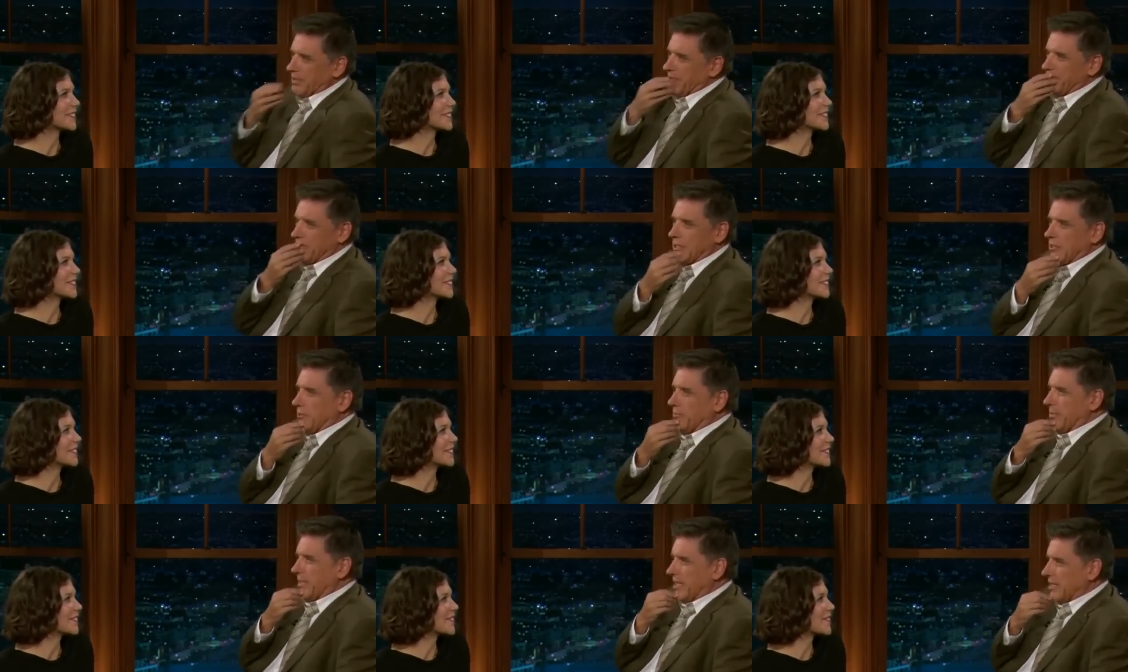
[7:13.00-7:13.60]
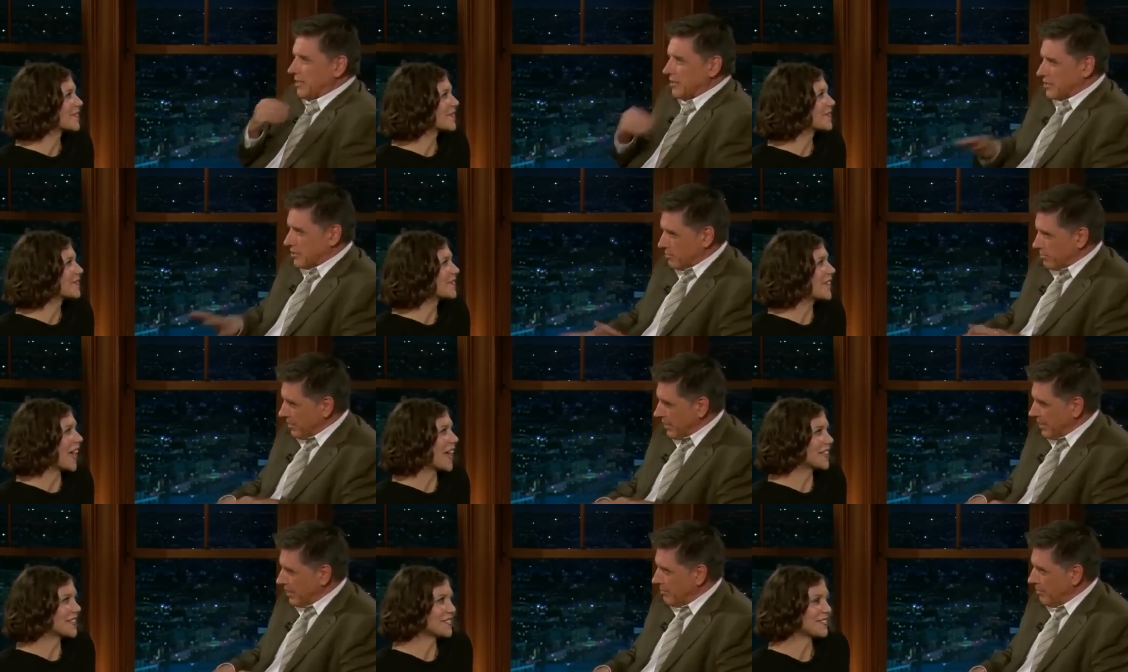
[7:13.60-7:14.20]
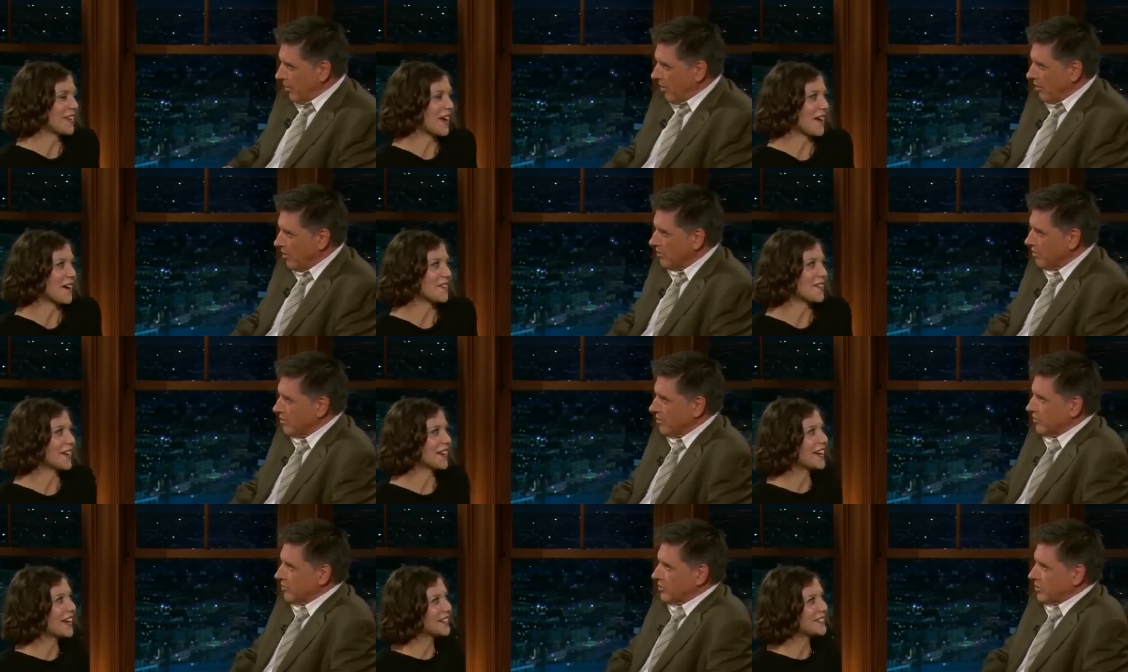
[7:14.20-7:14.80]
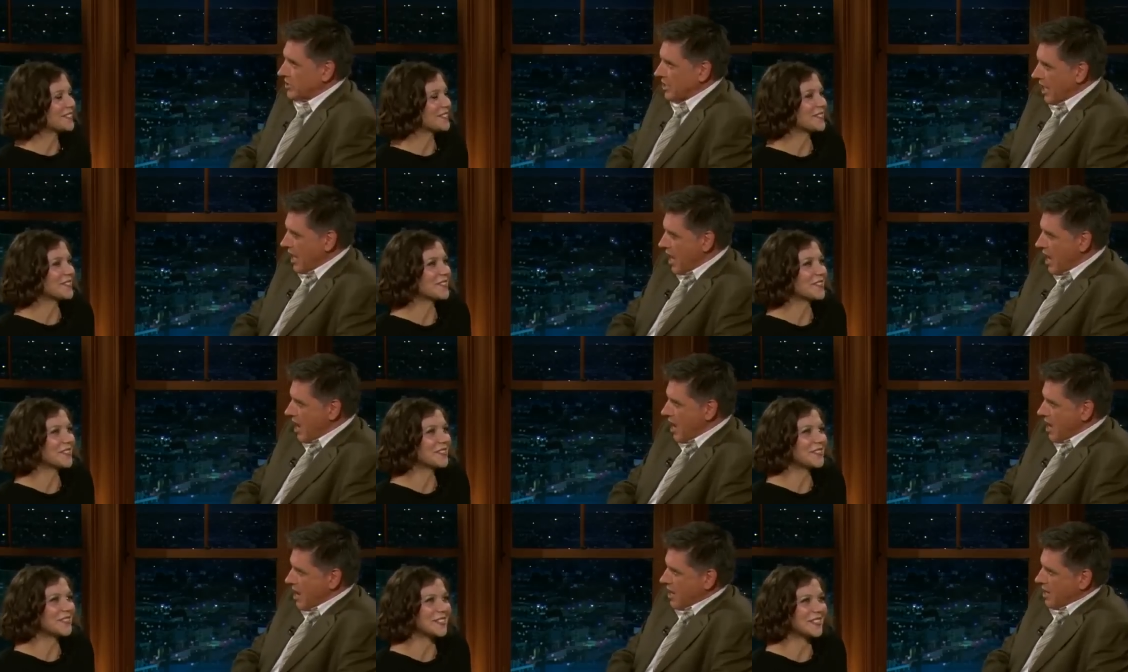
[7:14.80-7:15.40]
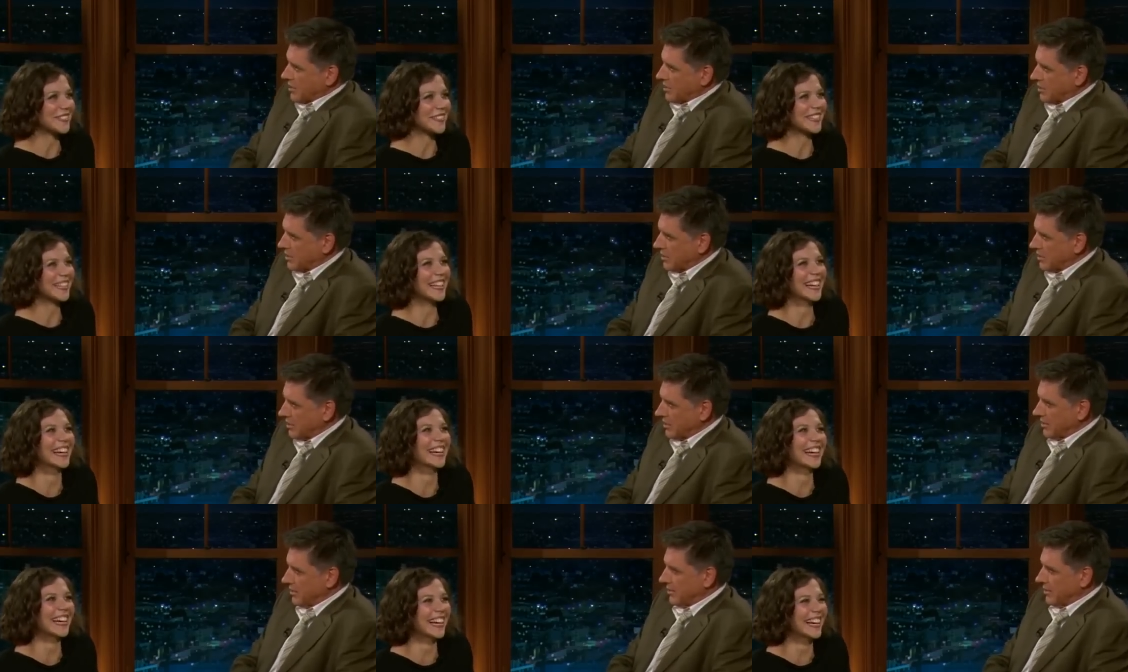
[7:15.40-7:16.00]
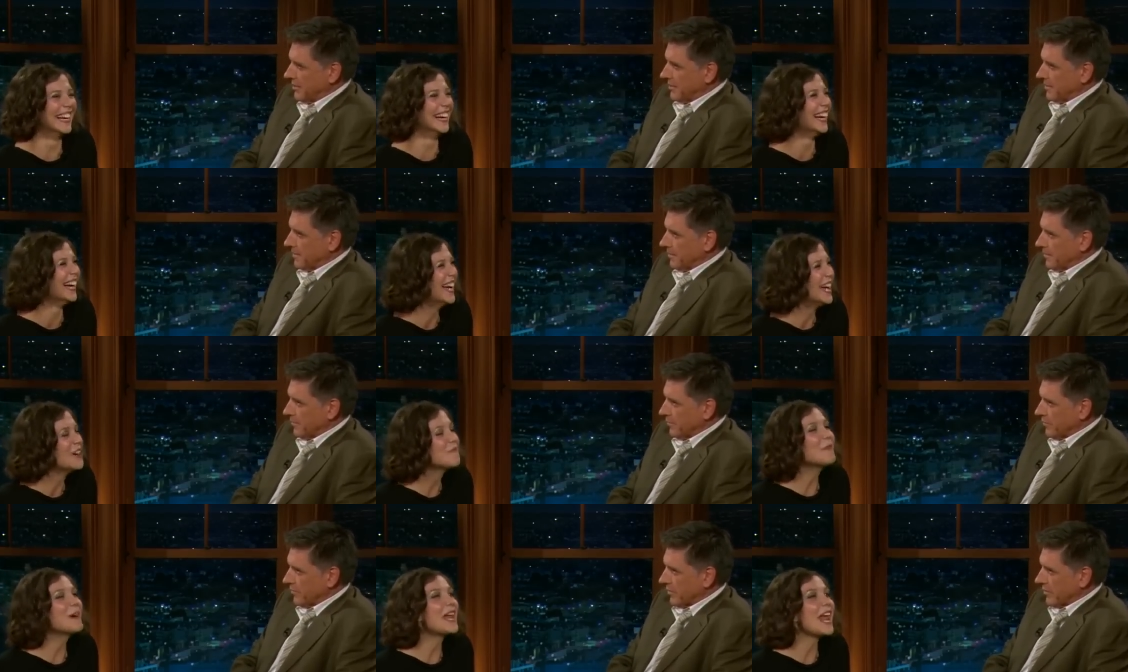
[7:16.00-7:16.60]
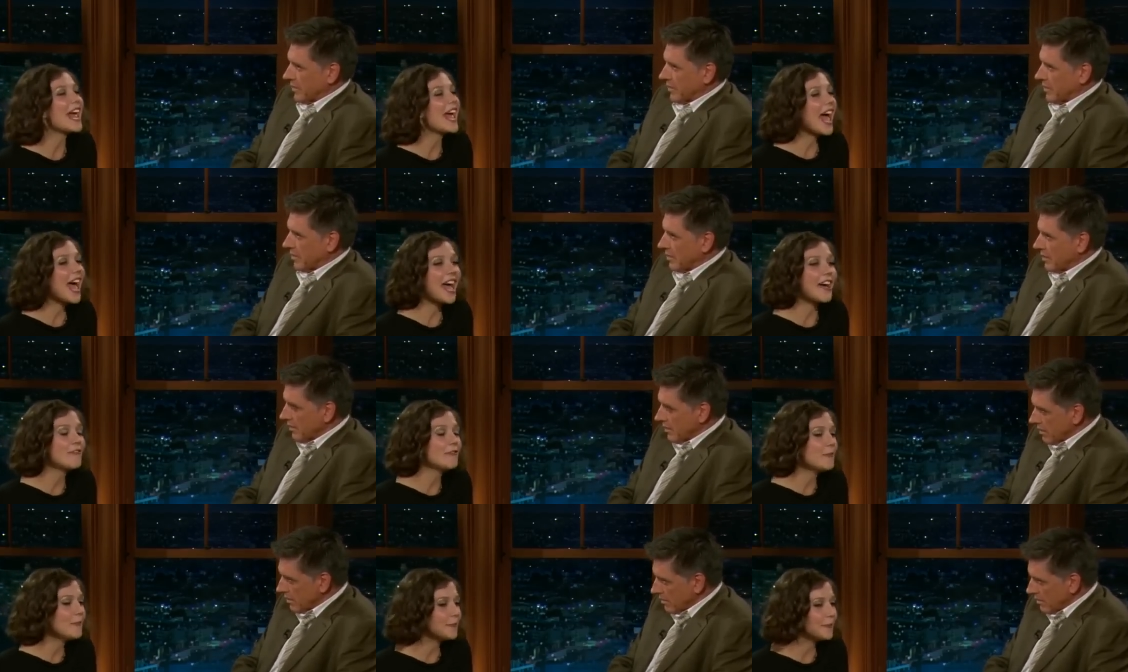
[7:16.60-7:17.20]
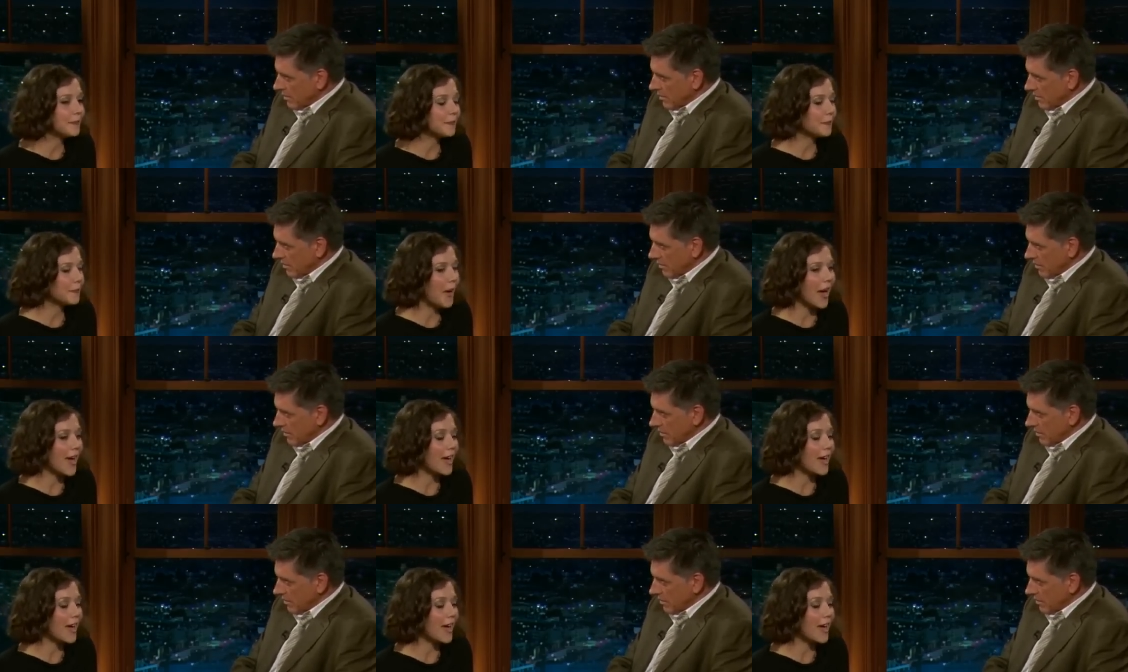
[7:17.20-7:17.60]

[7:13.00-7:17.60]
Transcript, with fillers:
Speaker 1: have little beards
Speaker 2: and play the bongos. How I got so cool. But I